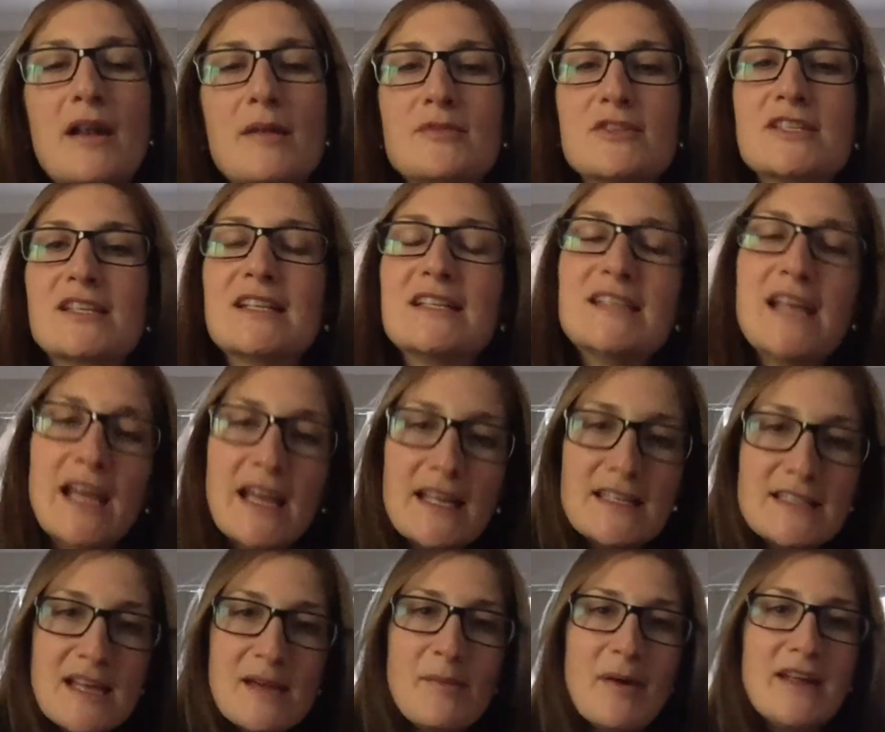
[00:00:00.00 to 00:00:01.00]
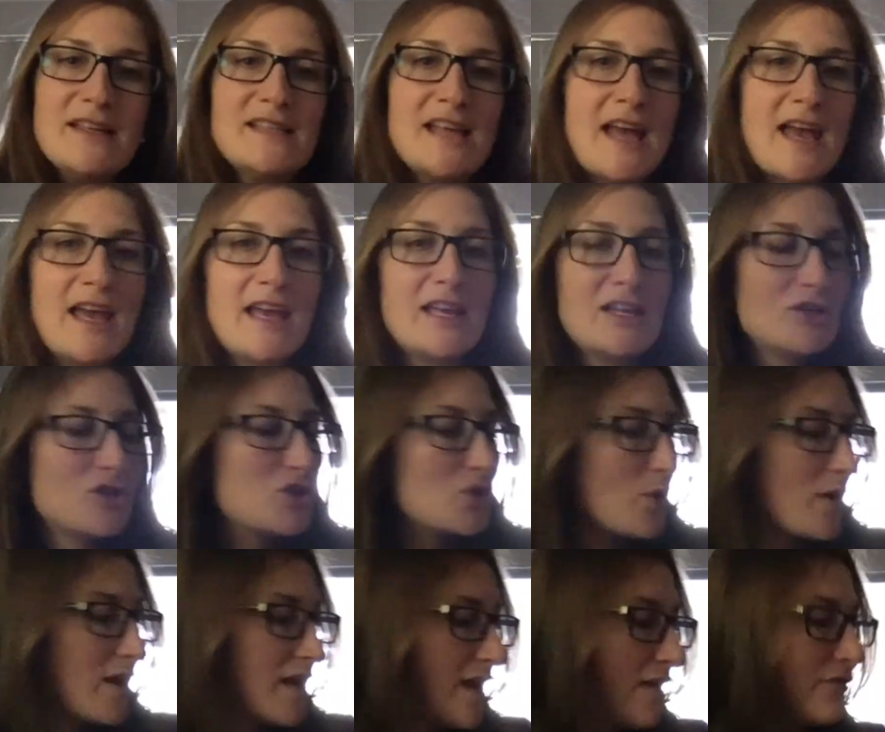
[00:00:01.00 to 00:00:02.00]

I'm just going to take it day by day, enjoy